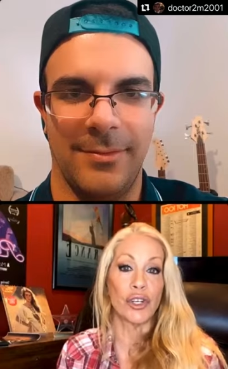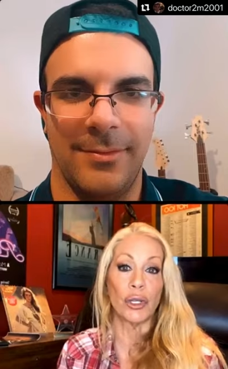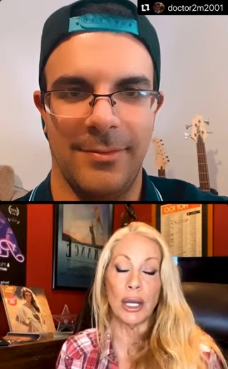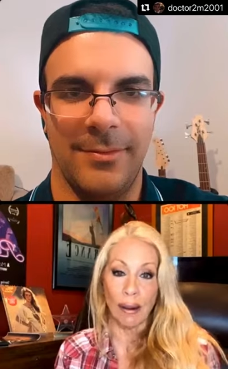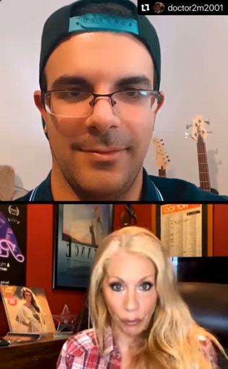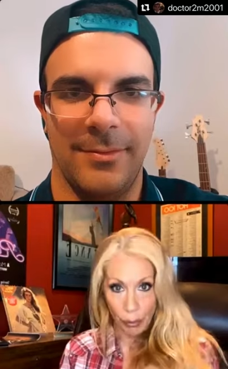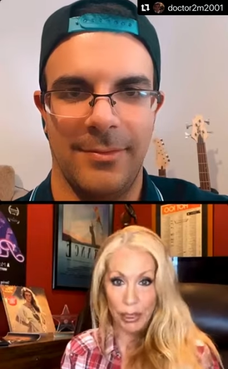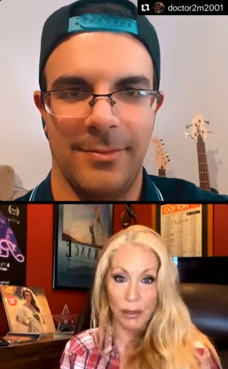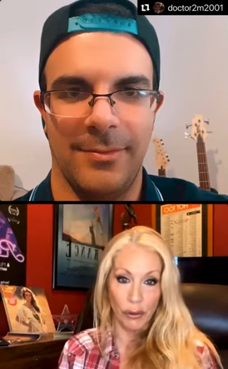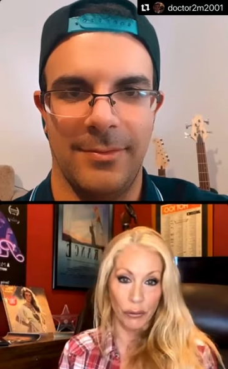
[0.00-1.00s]
Speaker 1: get the
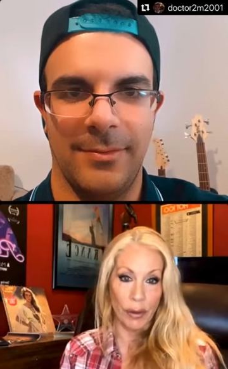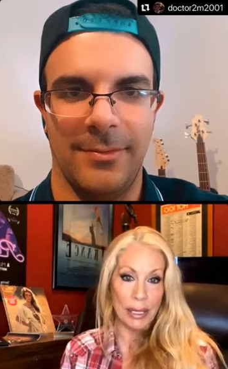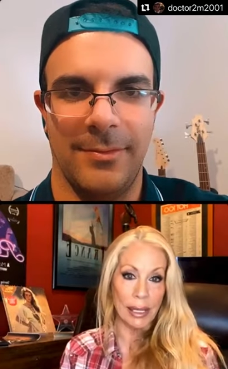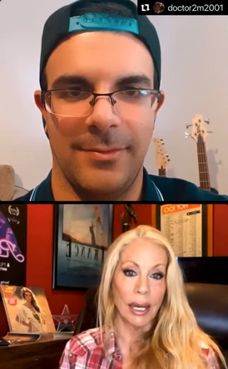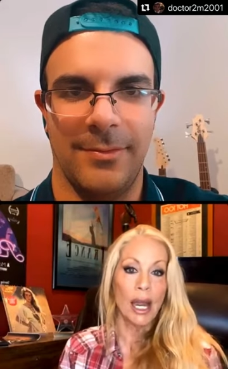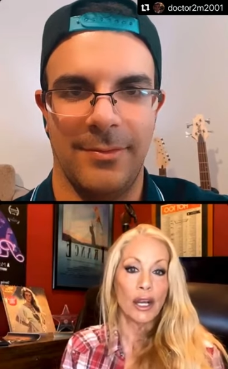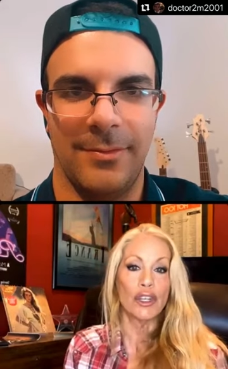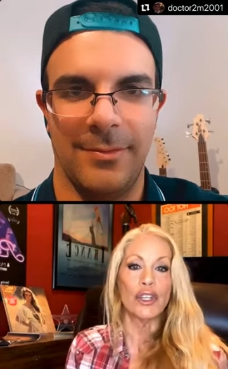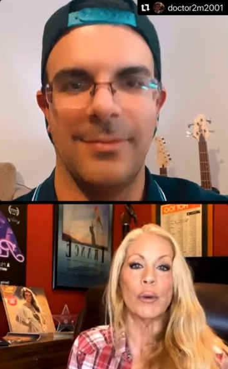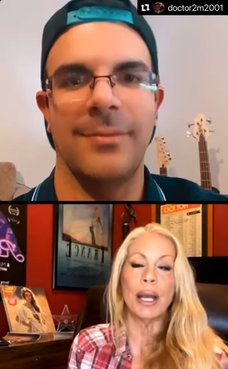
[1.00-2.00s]
rest of your funding
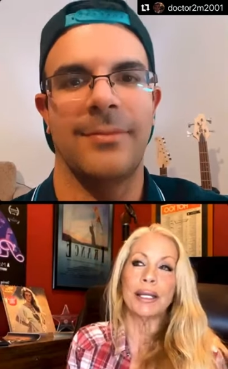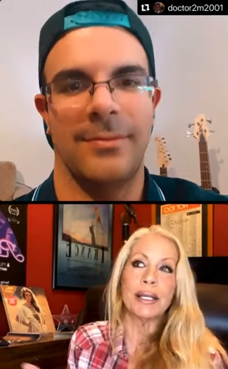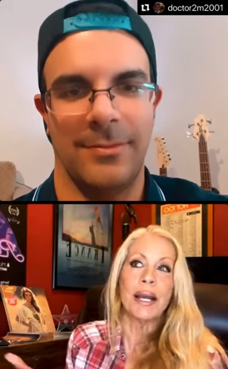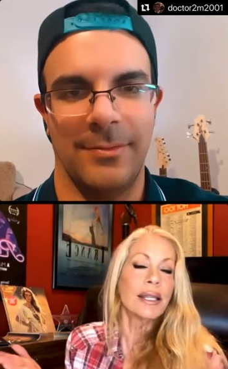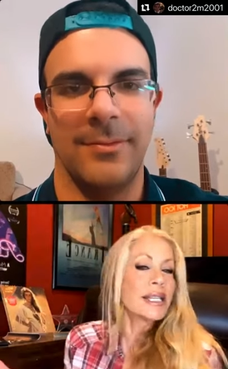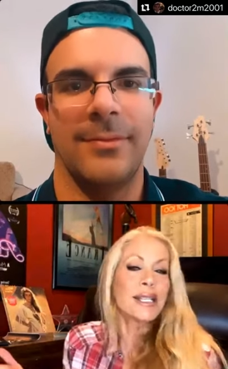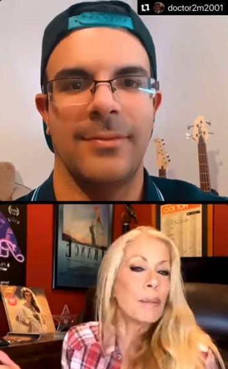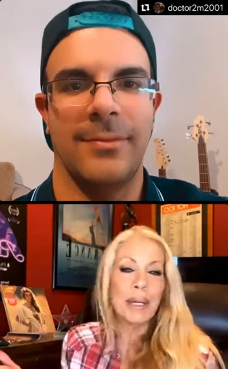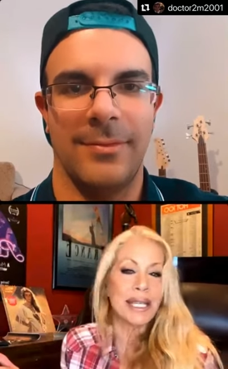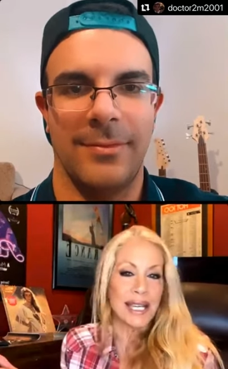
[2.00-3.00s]
because you it's this is a
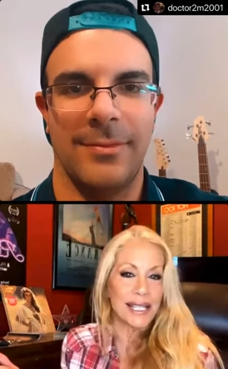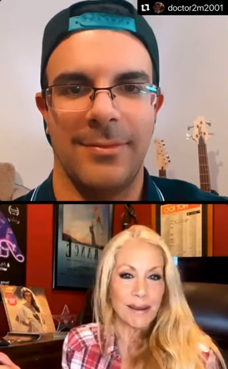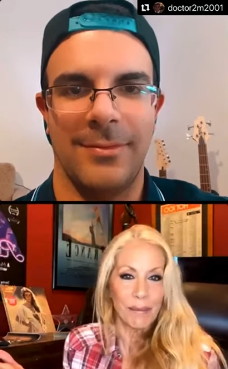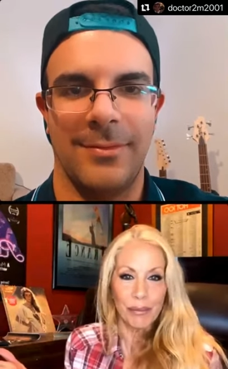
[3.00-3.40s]
business.